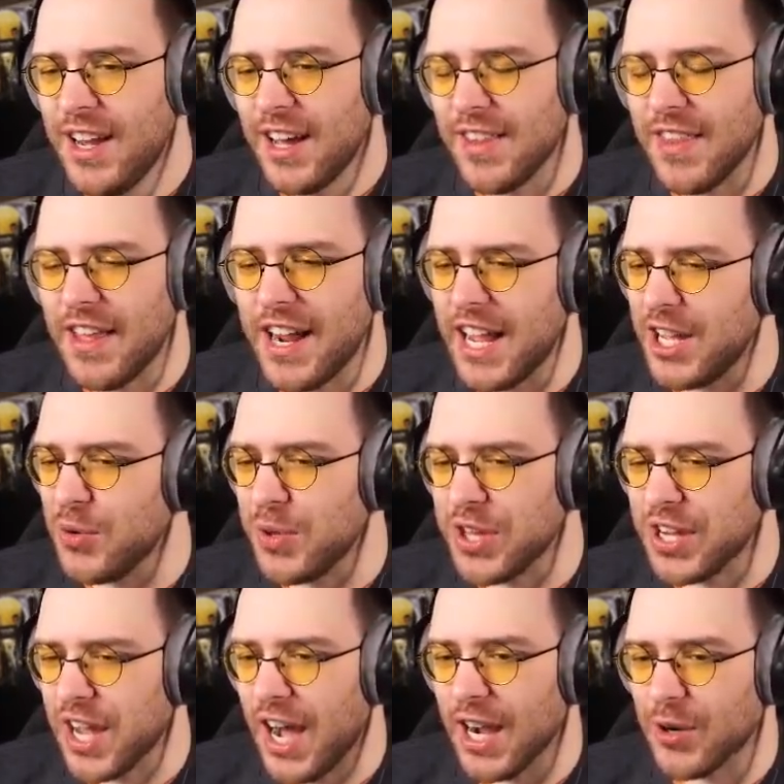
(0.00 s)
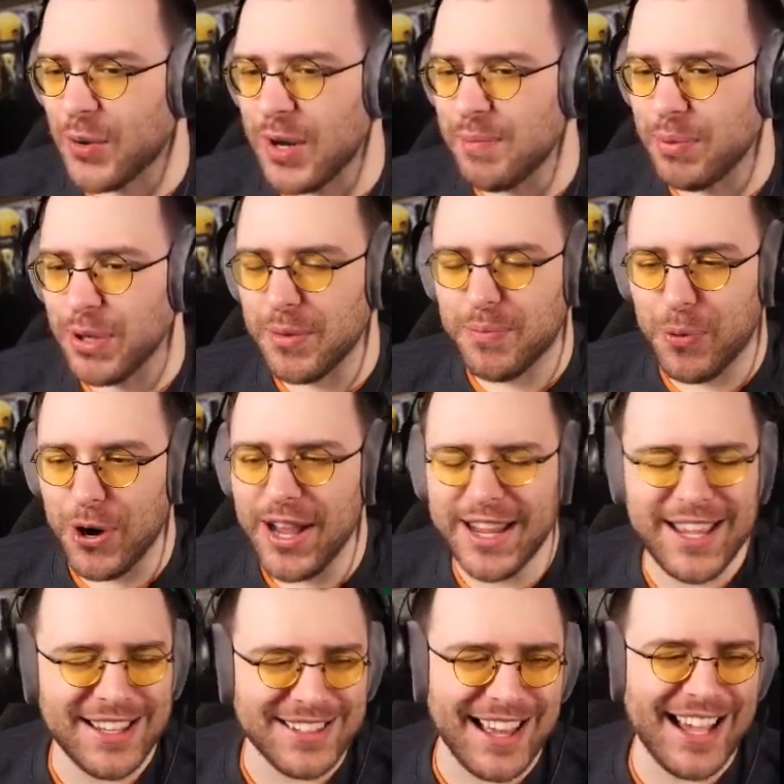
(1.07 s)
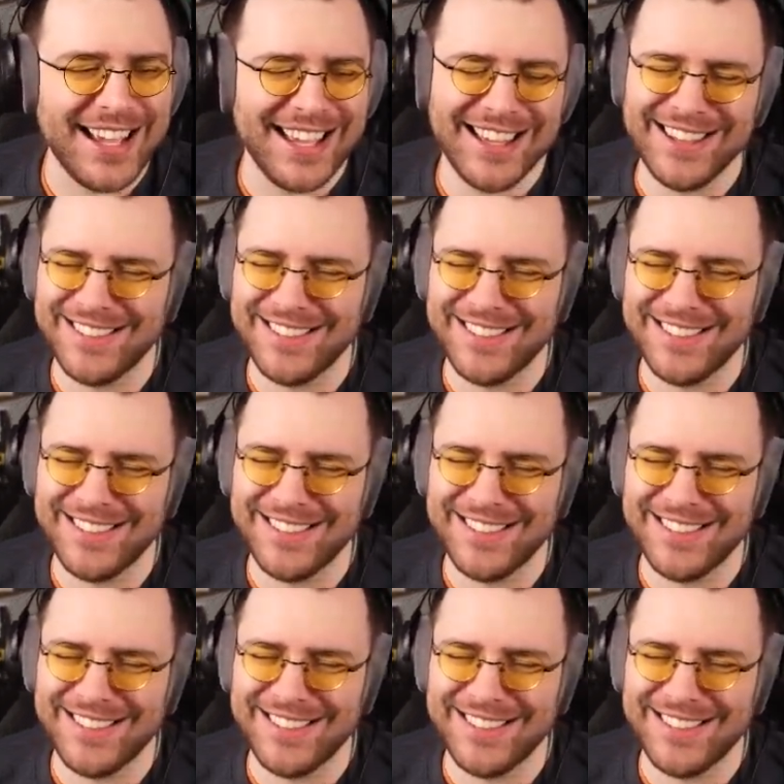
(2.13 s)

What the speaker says: And then they hit you with a concrete brick. Like,